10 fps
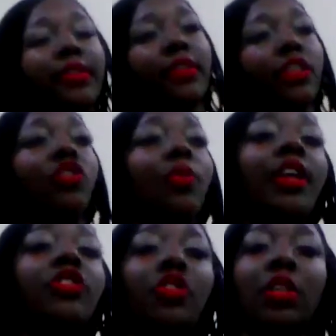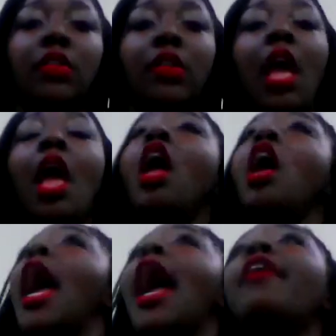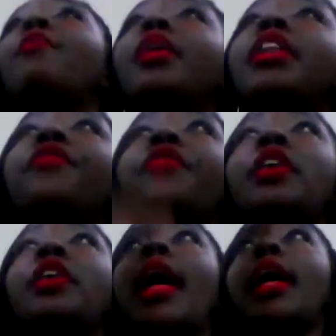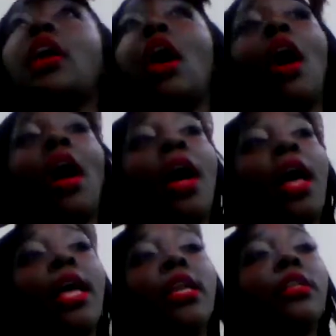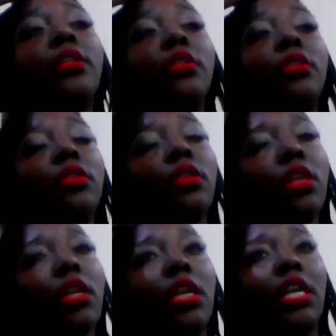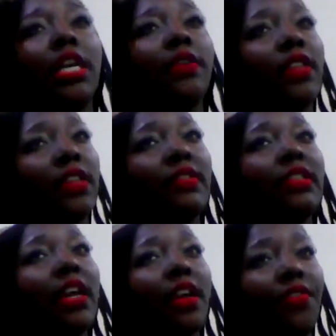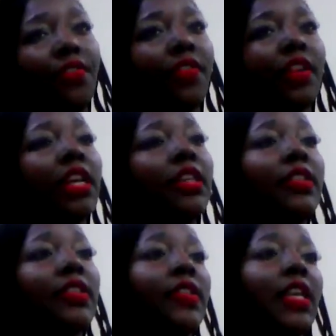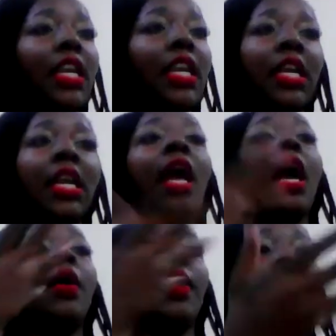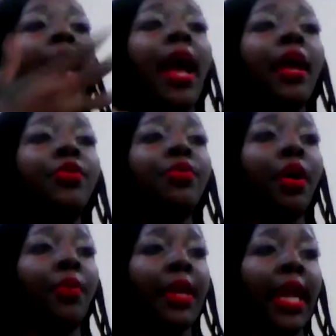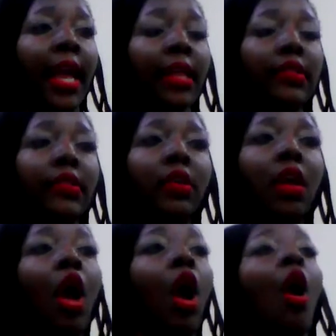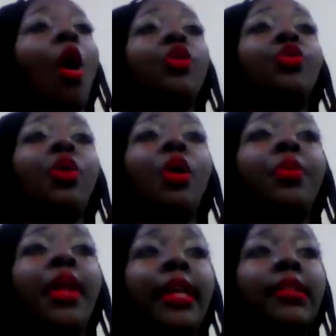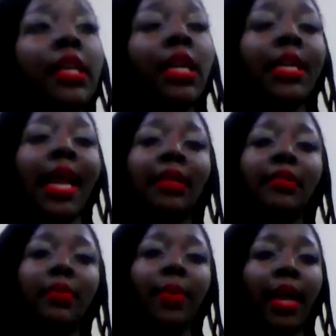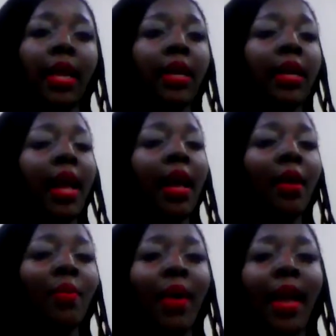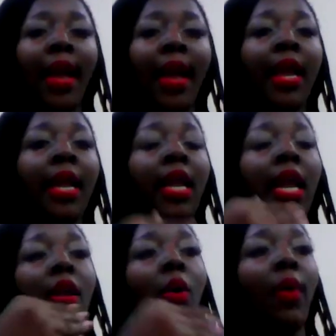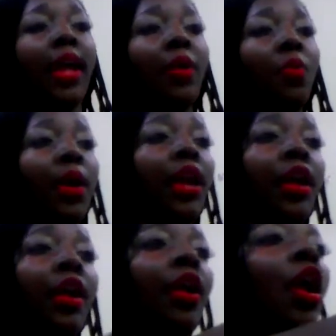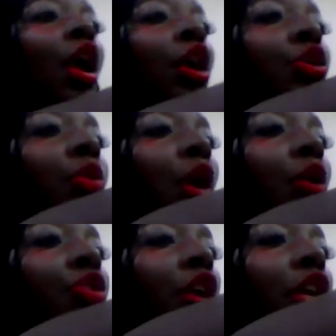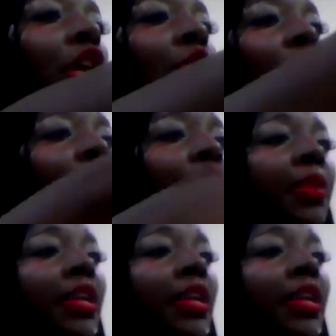to situation. I really feel like God gives us stuff to see. Okay, how are you gonna react? Are you gonna react in a nice way, in a kind way, in a way where you're gonna grow from